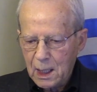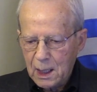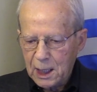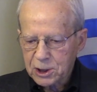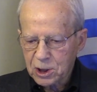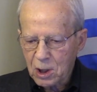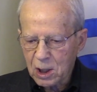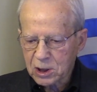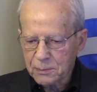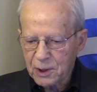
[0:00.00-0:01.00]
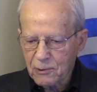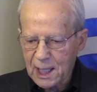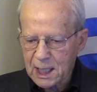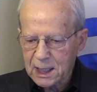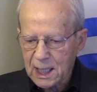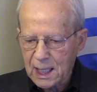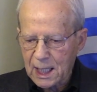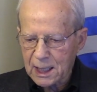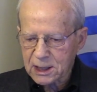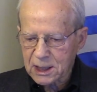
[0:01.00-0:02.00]
It should also be
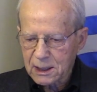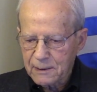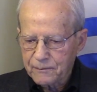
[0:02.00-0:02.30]
recognized